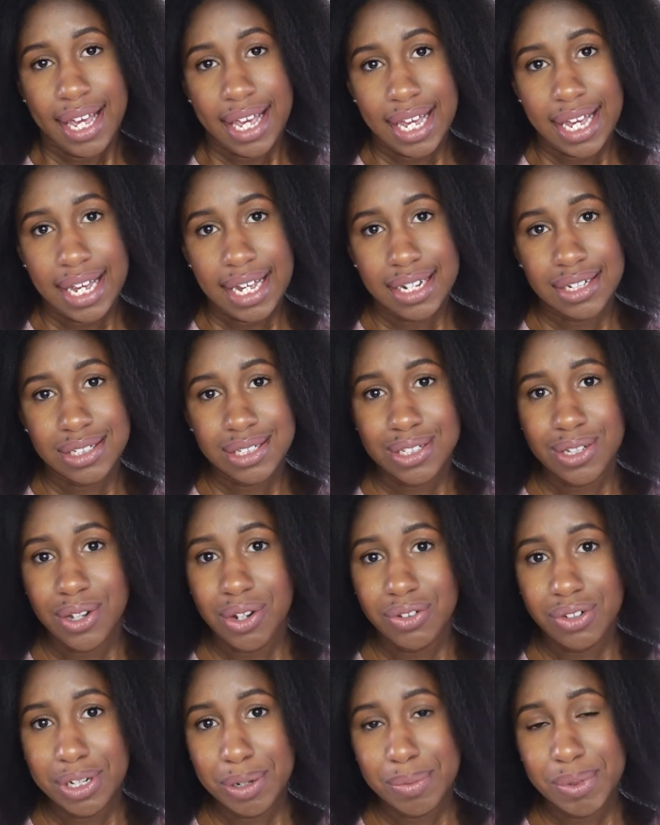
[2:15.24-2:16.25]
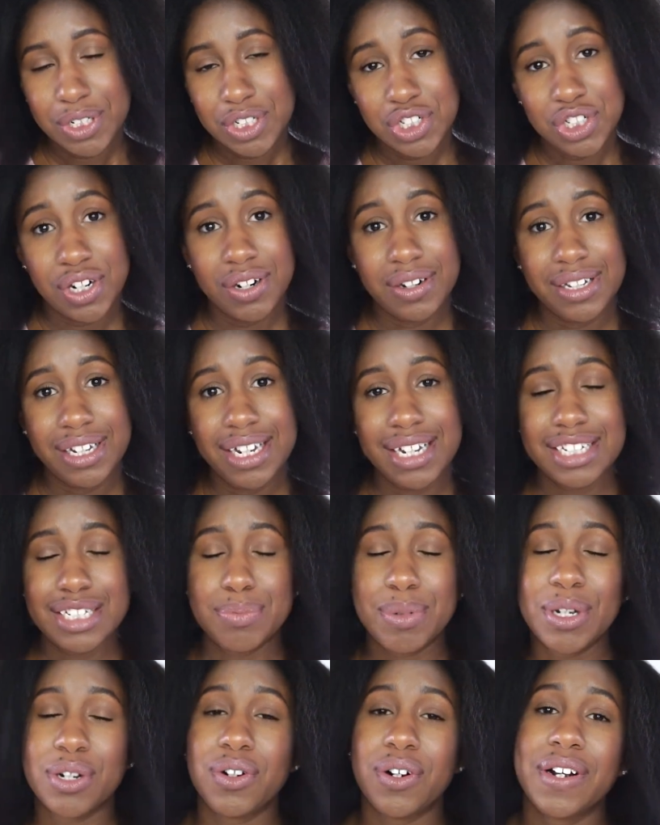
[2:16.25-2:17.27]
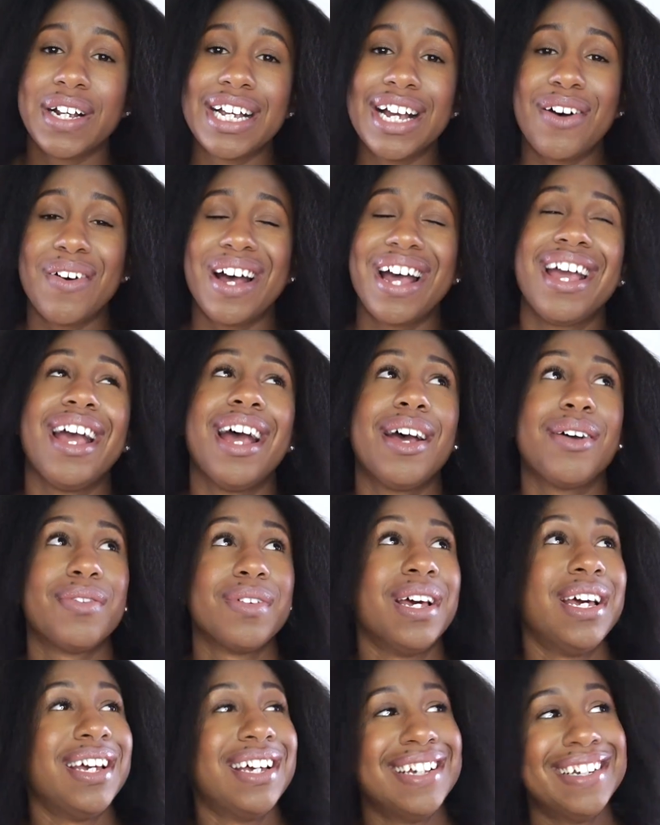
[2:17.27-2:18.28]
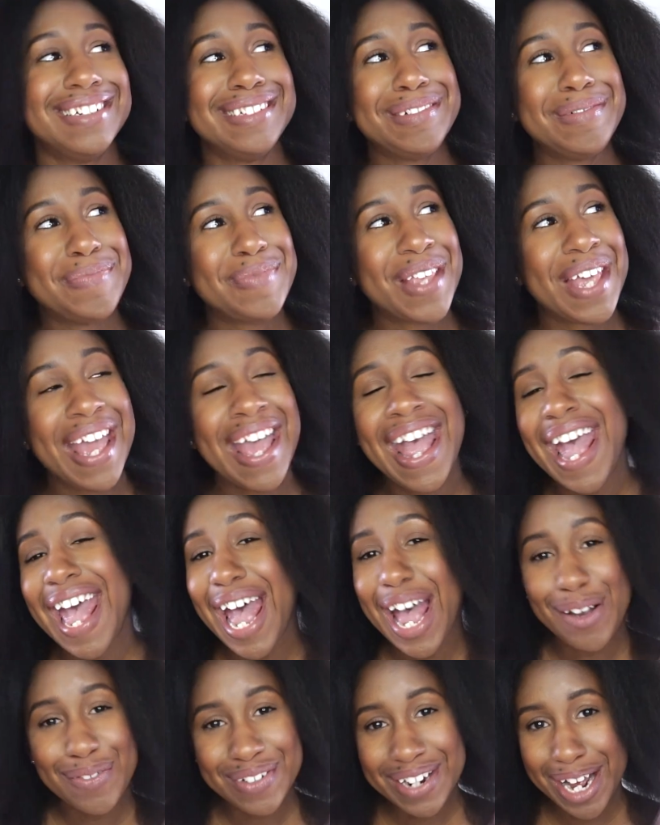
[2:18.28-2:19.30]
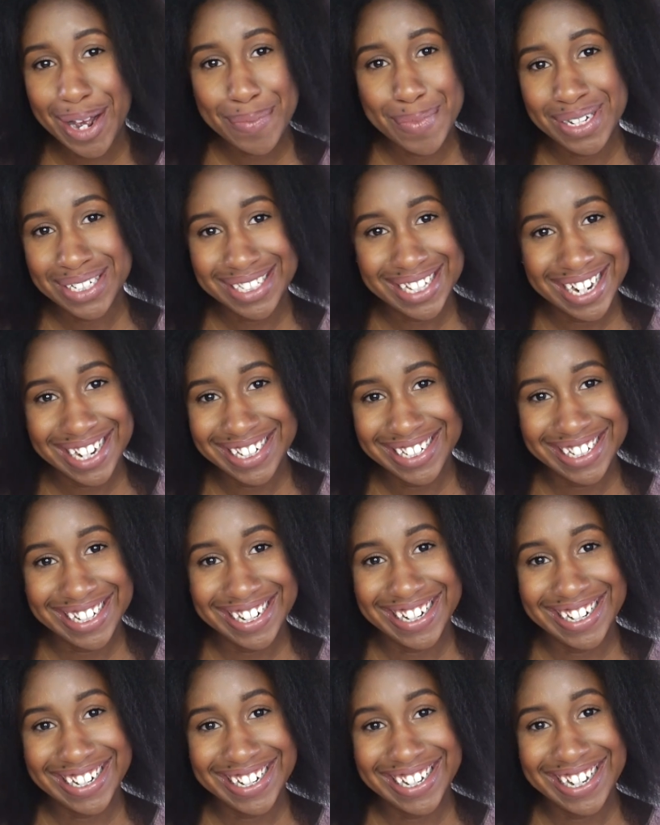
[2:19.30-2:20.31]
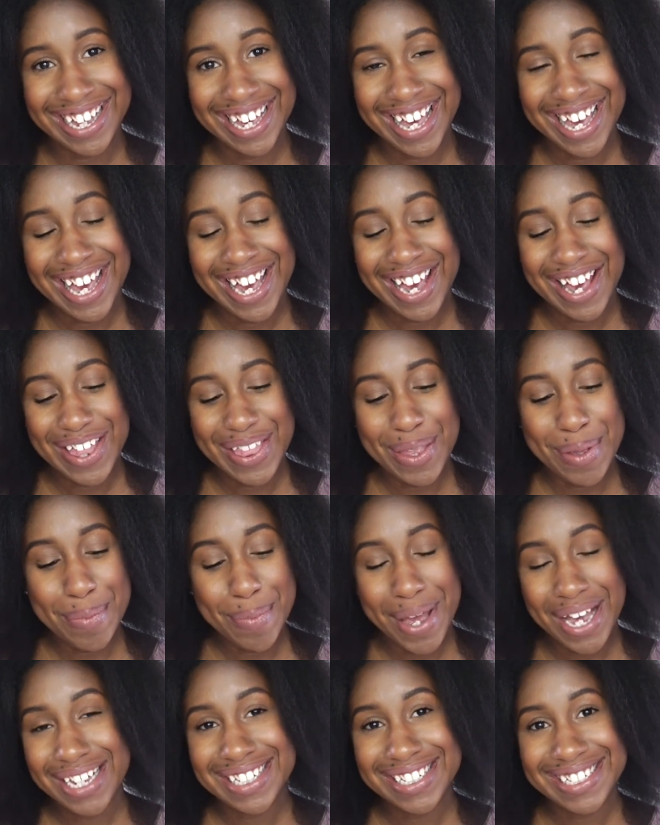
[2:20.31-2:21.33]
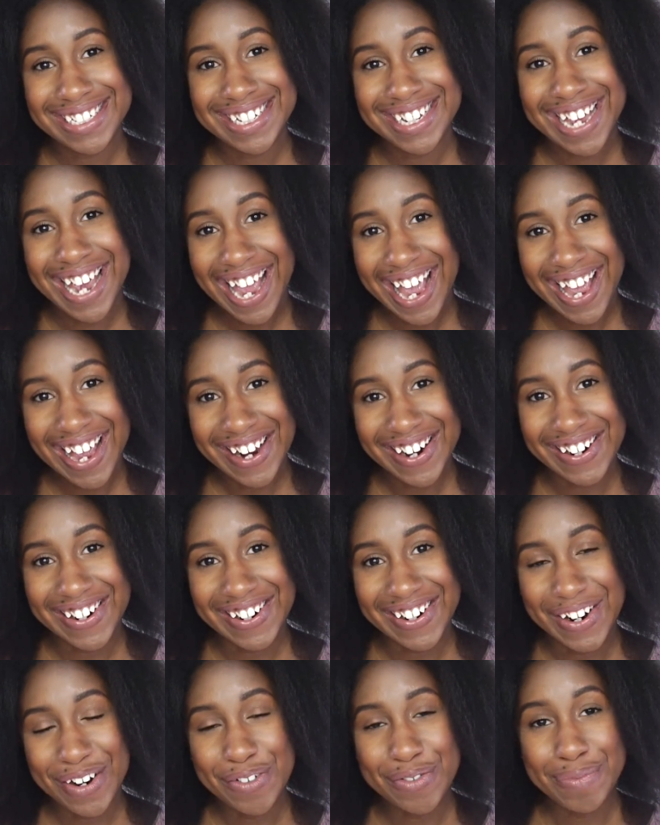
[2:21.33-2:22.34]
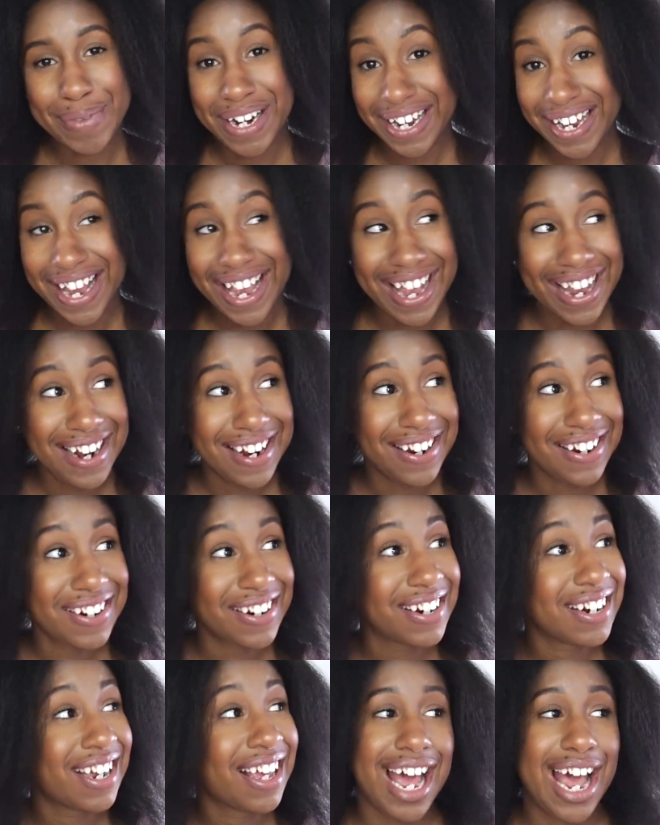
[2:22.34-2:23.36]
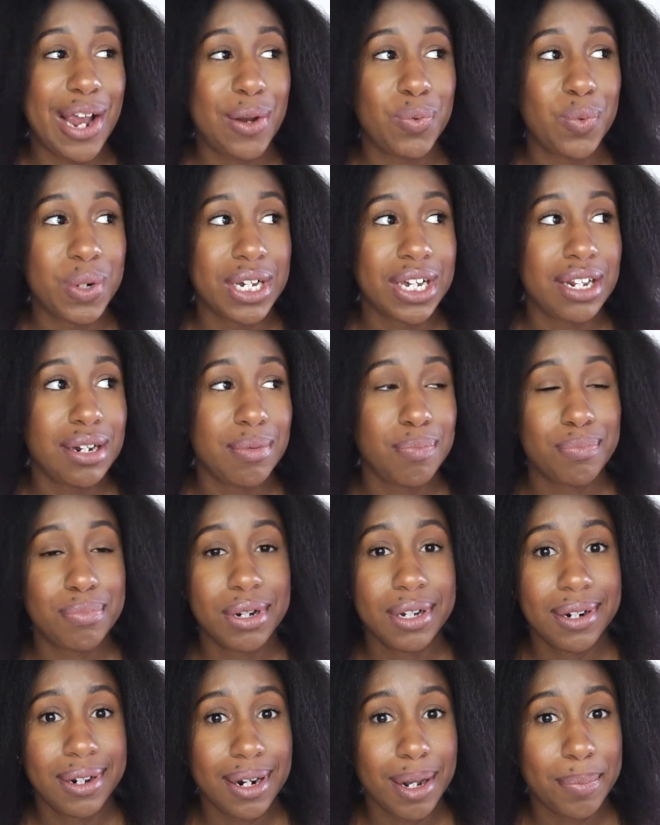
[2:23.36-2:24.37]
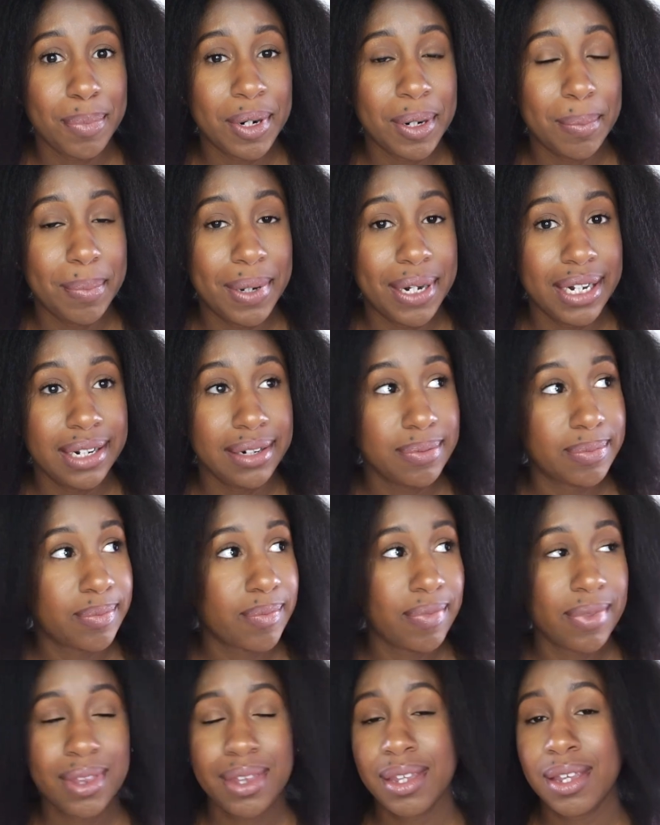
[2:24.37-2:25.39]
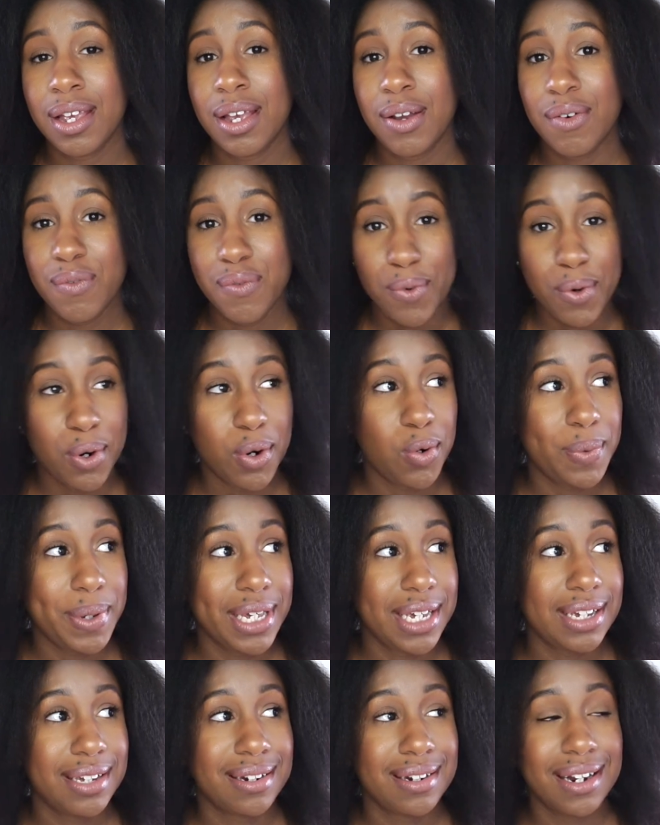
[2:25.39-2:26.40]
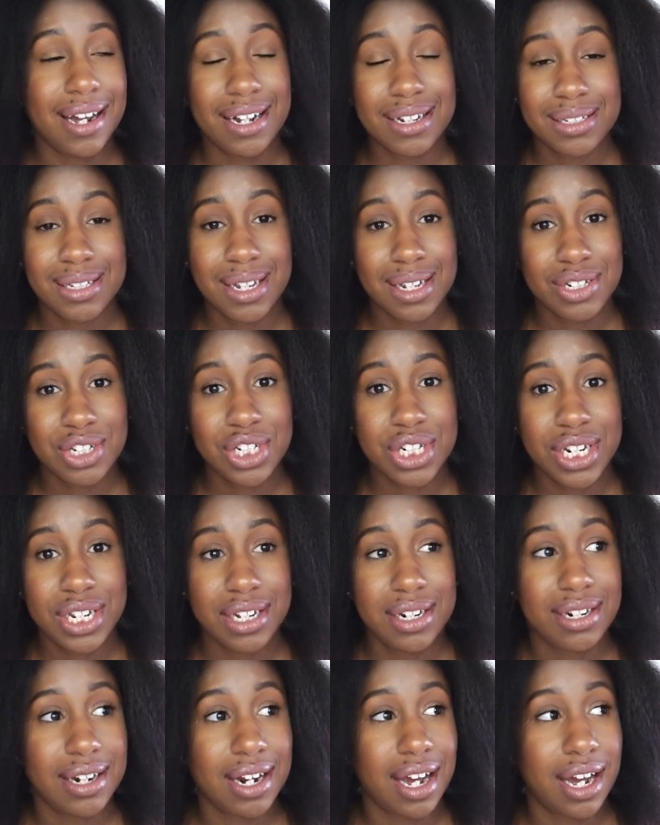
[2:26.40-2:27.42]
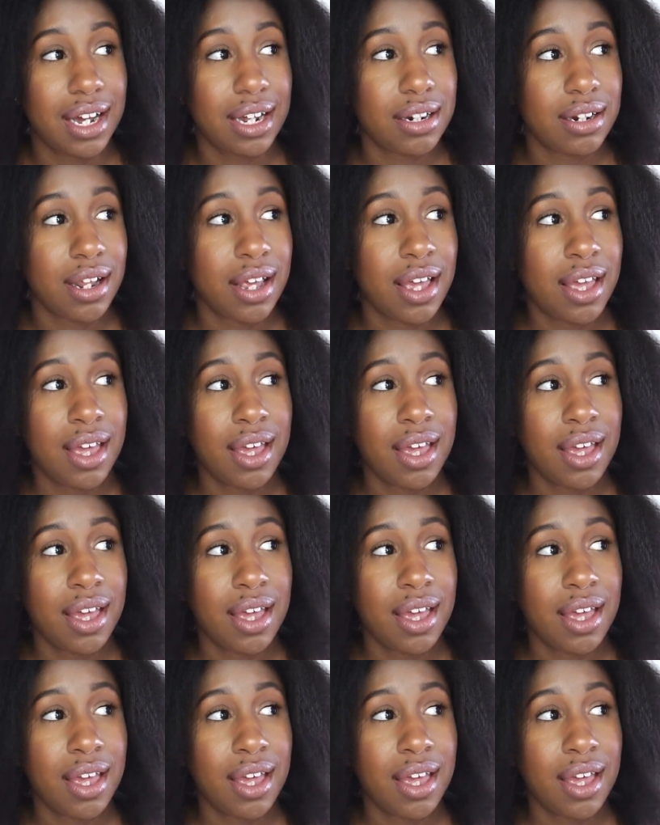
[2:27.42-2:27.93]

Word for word: And slowly but surely it's been growing out. I have, have not been taking the best care of my hair. I would put it up in a bun for a week, not touch it, not